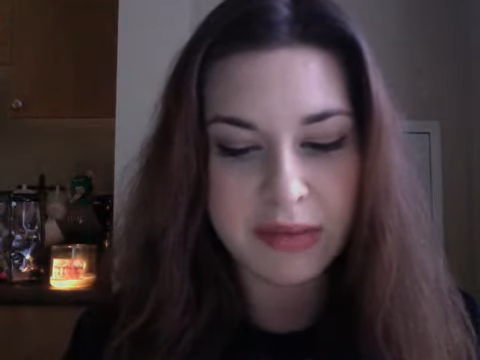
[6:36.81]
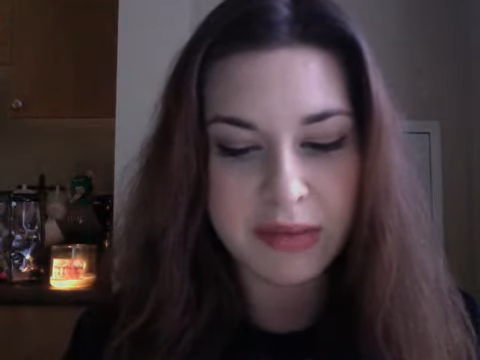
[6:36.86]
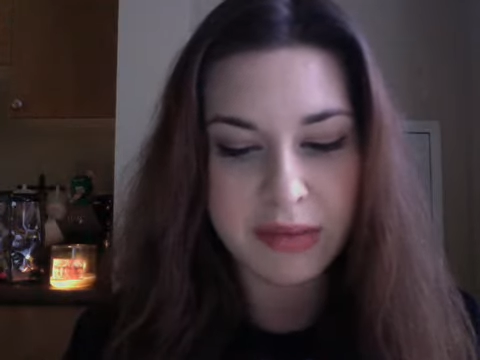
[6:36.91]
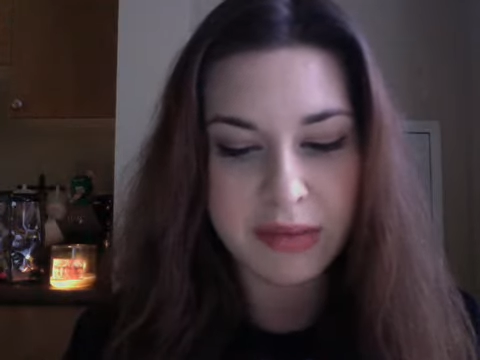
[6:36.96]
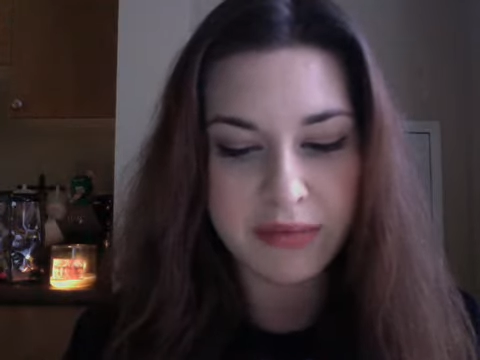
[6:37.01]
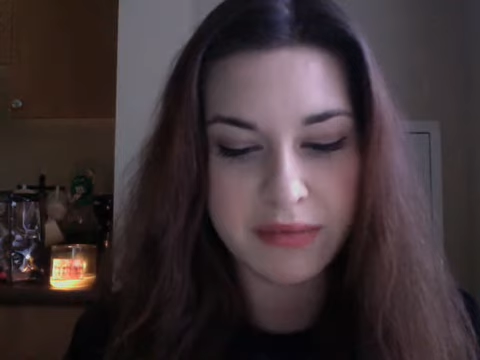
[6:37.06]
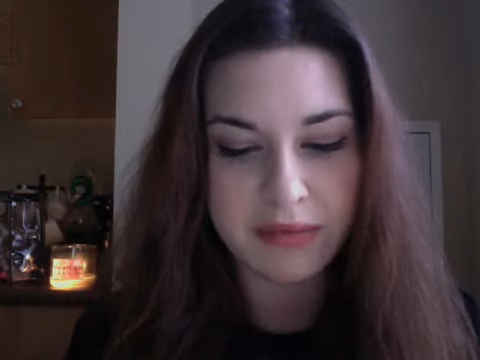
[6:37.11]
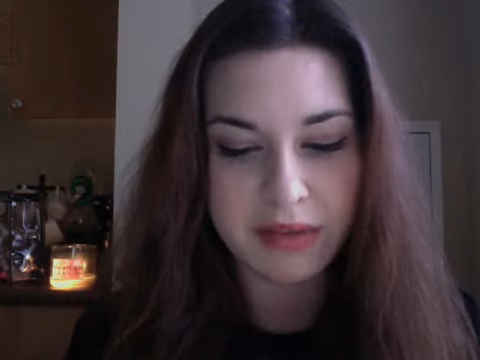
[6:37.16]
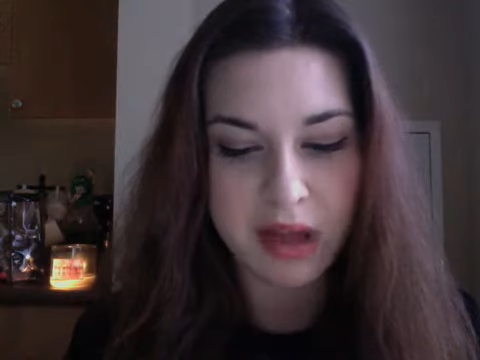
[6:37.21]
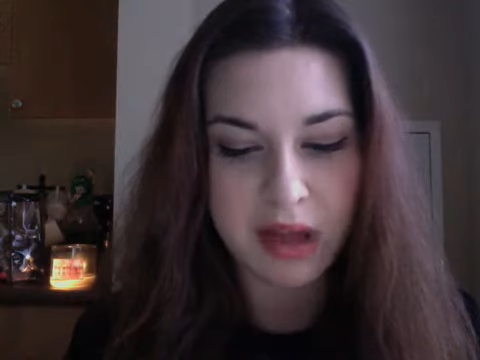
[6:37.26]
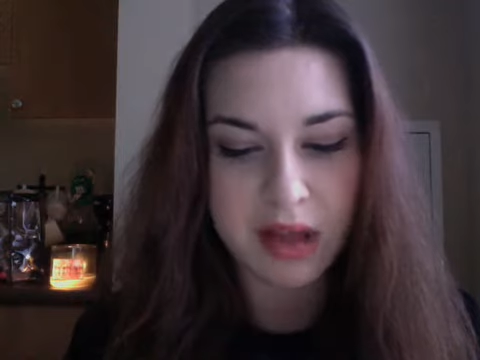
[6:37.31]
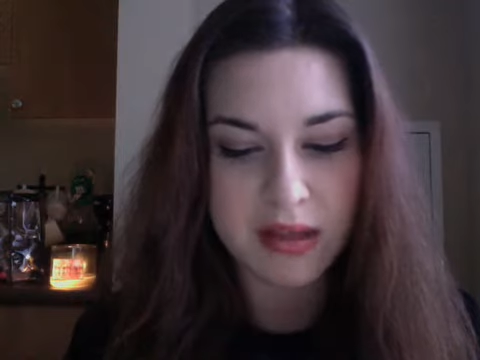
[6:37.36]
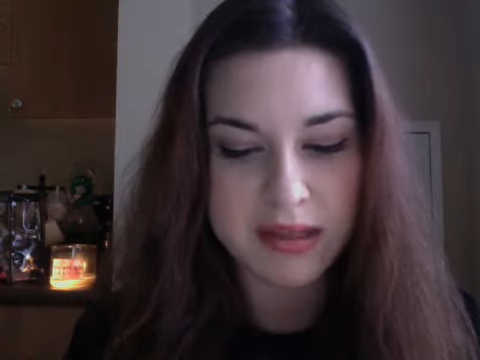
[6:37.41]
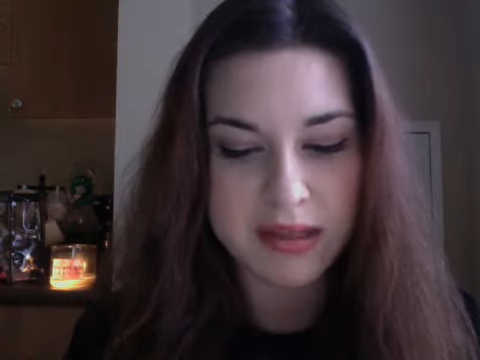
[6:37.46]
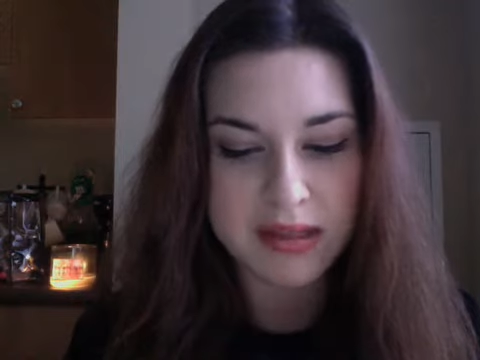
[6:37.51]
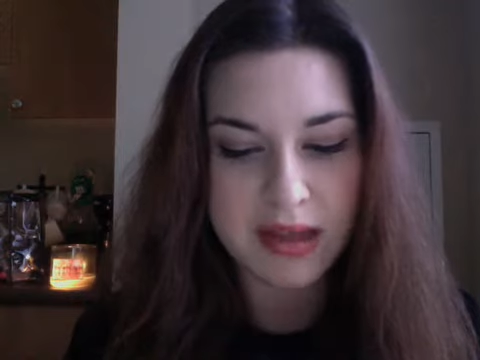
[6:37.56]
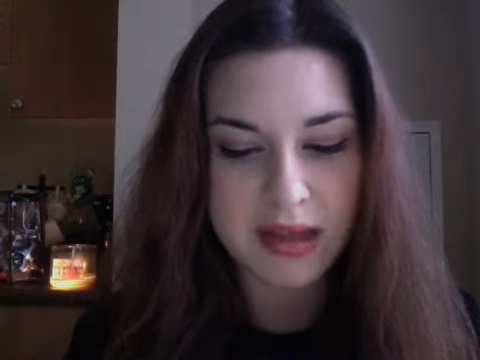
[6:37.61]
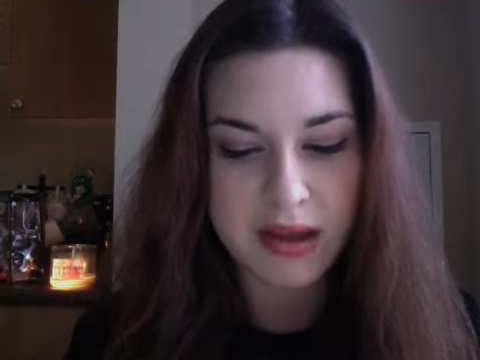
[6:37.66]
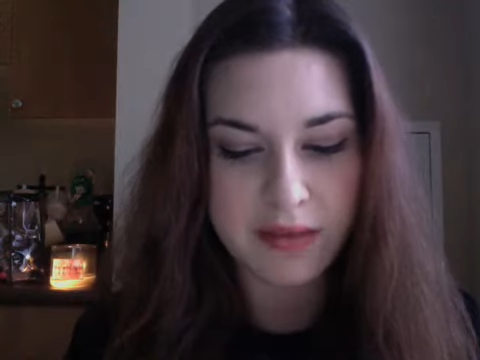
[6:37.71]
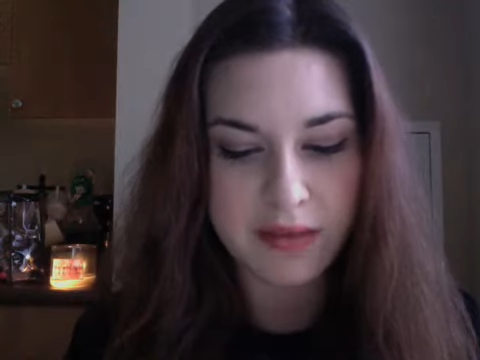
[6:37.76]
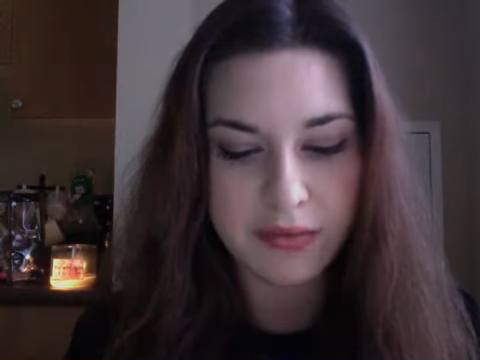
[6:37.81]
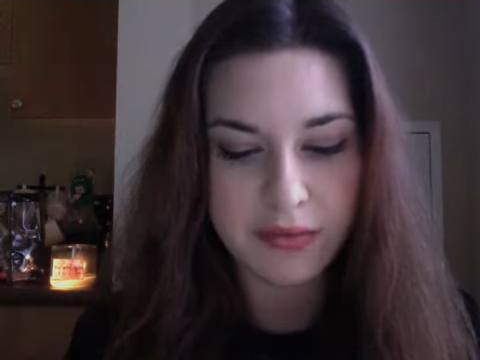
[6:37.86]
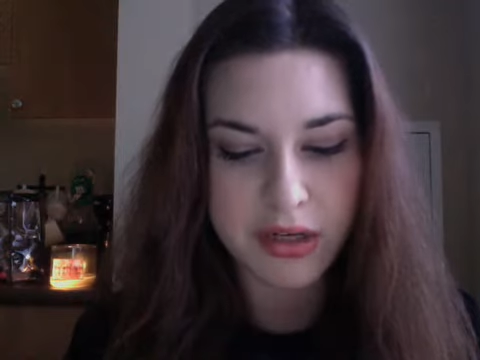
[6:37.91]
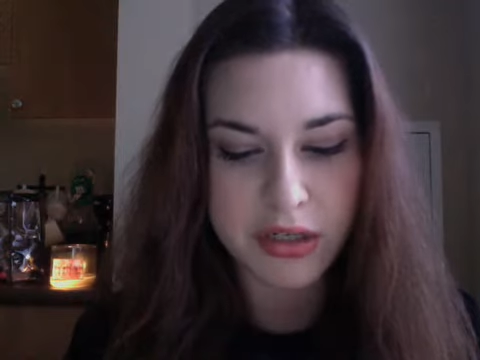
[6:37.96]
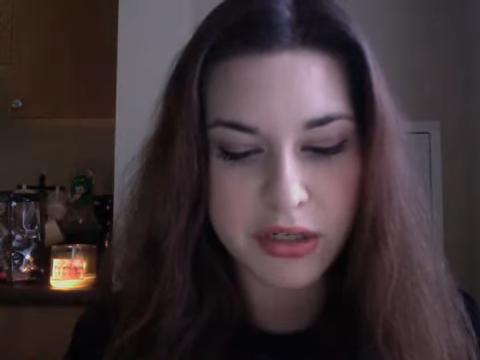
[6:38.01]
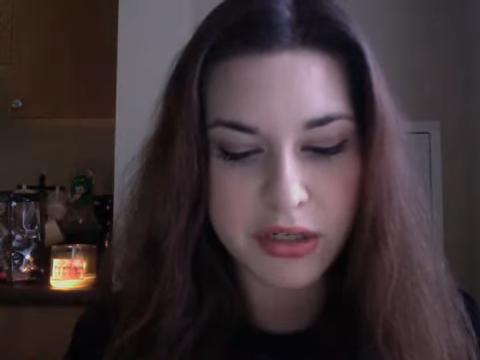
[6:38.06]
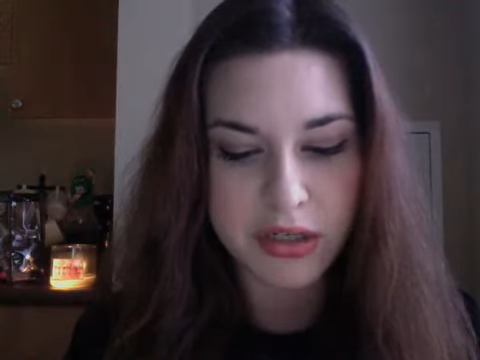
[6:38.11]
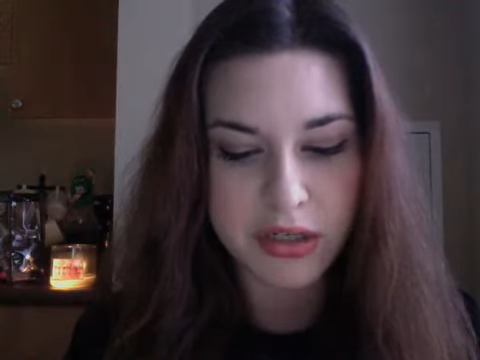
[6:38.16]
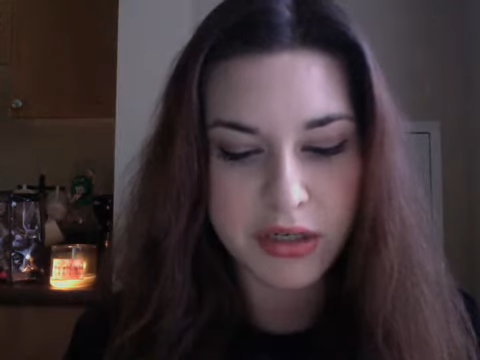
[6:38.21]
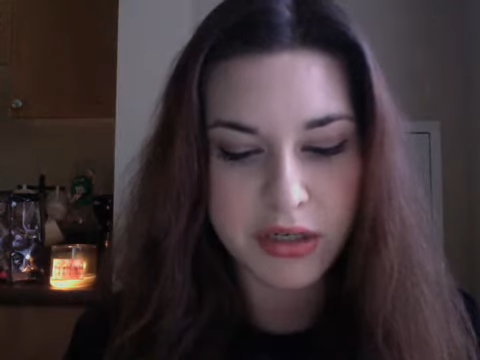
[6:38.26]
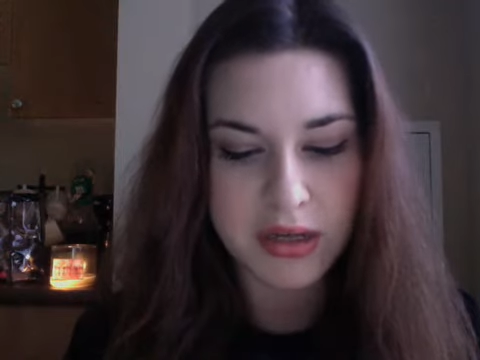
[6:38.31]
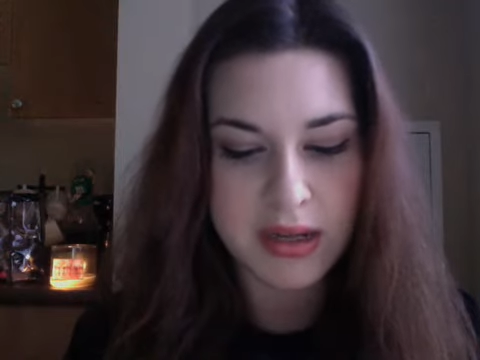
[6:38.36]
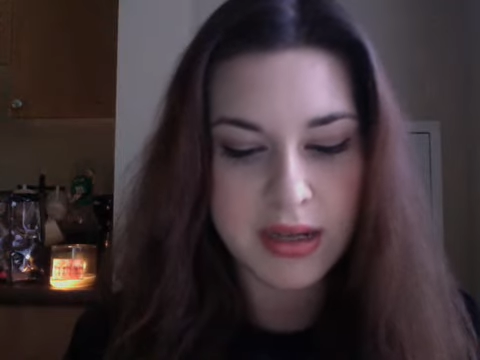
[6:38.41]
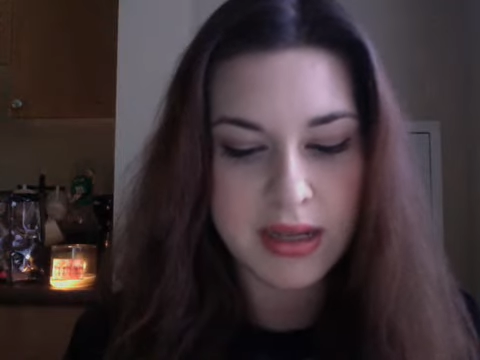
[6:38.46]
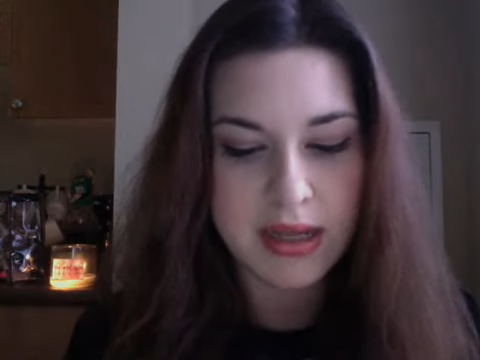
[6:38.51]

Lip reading: with flawless coverage,